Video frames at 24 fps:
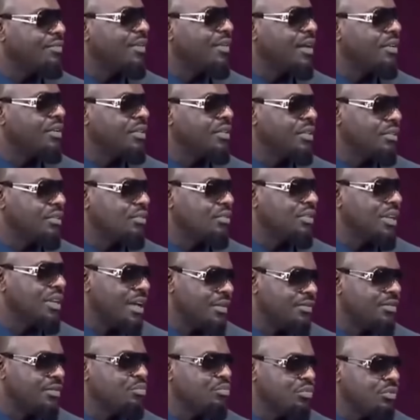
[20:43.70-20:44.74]
I found it a little
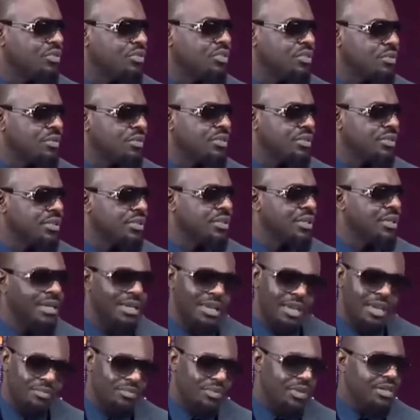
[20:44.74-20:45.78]
laughable, seriously.
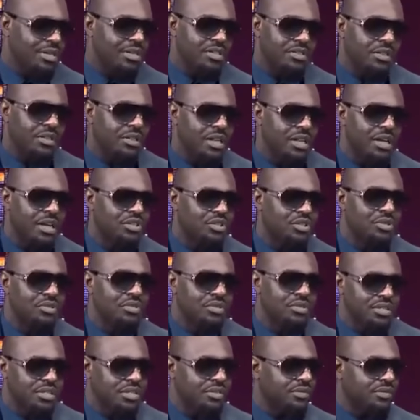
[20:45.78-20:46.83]
I'm saying this on
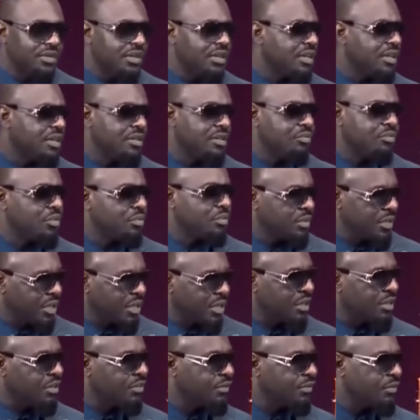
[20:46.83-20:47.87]
national TV, that people
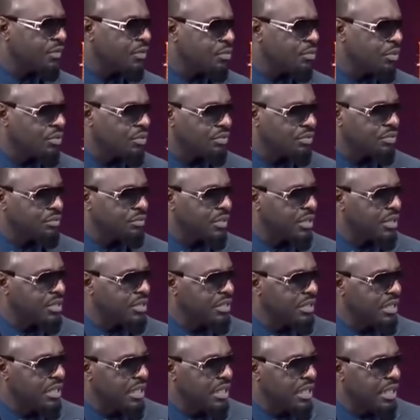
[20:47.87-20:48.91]
can confirm or
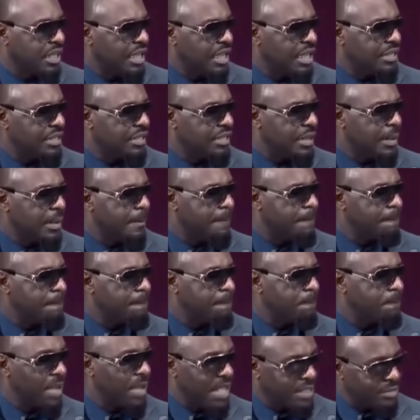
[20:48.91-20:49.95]
not. And I
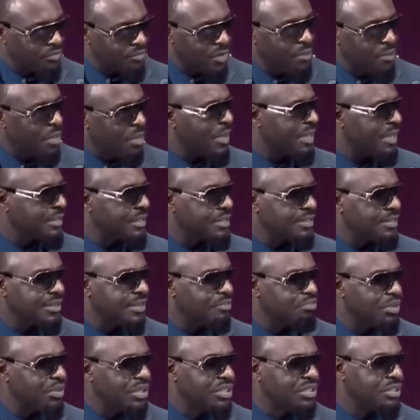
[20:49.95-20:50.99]
remember my
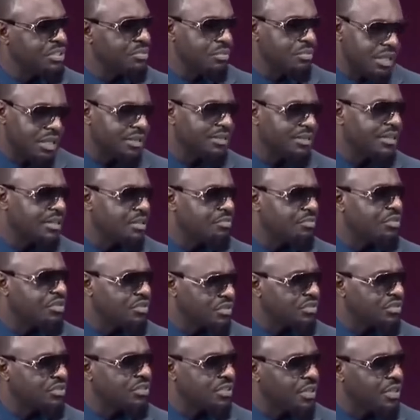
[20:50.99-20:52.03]
sister pinching me and telling me
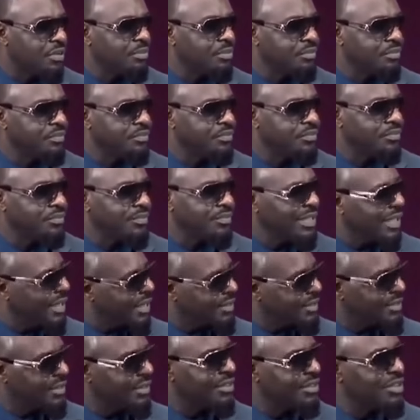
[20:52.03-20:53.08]
to stop.
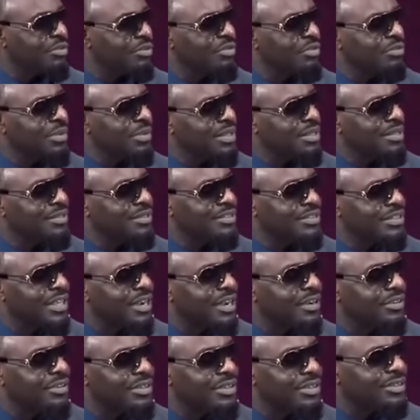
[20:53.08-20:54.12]
I said, come on, man, this
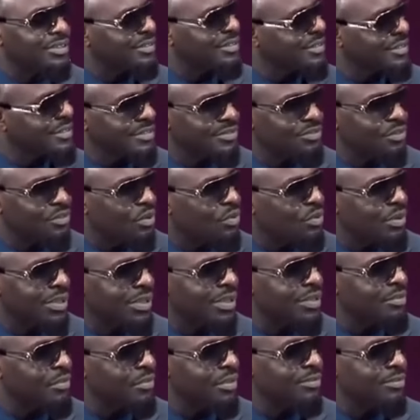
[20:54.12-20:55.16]
charity, this is what we
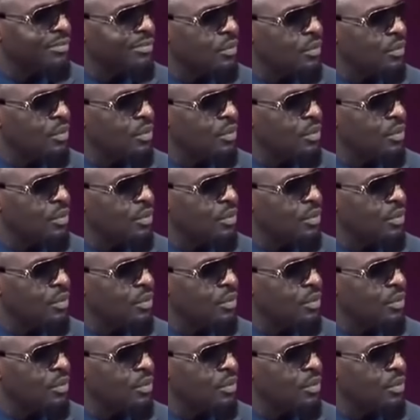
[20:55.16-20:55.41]
came here